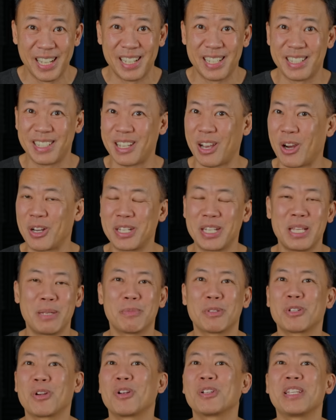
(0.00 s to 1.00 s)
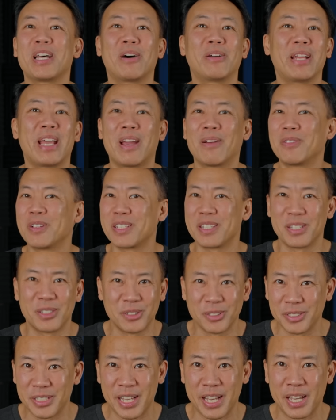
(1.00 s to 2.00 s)
It's, our team starts out every
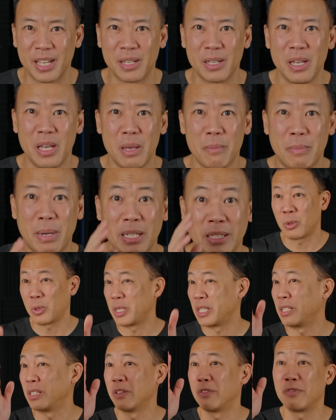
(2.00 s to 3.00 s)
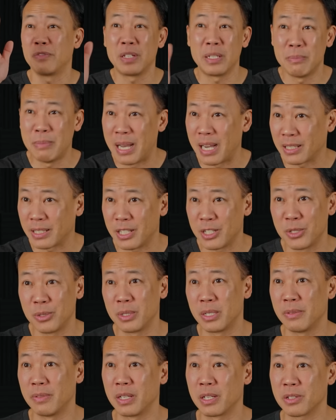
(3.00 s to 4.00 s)
single day by reading the feedback that
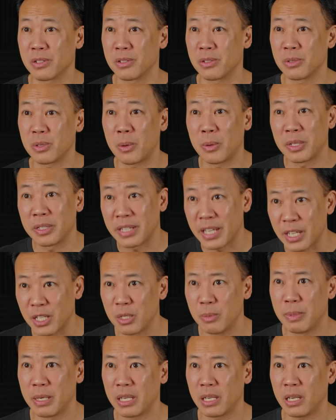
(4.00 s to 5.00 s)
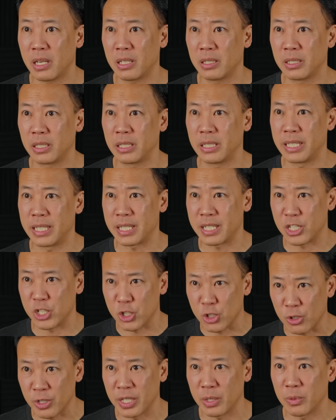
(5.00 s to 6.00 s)
you give us. So I want to thank you beyond this
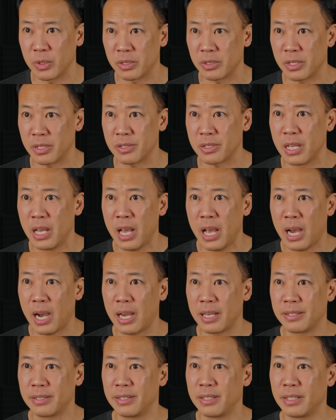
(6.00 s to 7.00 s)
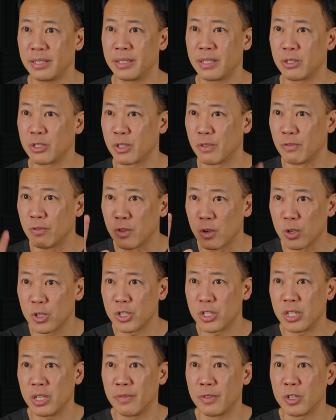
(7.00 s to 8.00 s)
journey with us. I think there's a
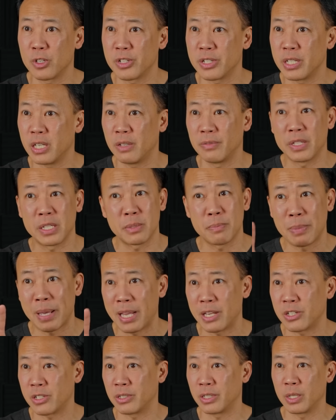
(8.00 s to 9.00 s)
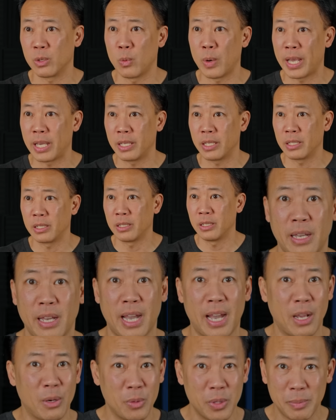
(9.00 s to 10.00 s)
version of yourself that's patiently waiting.
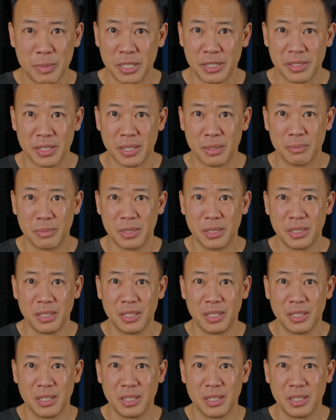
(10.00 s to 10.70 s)
How do we meet them?